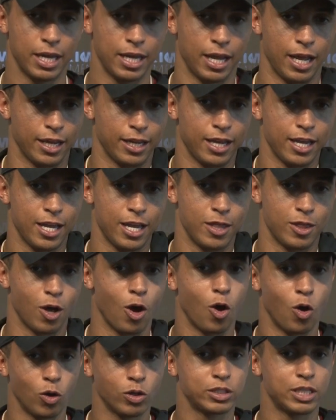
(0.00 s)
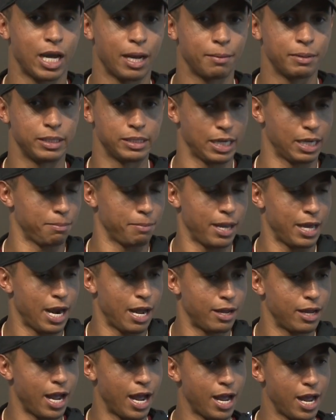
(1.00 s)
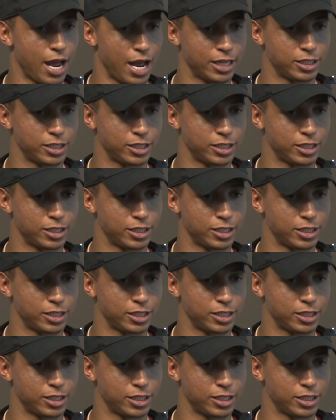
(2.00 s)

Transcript: like the whole time he's like, man, I I,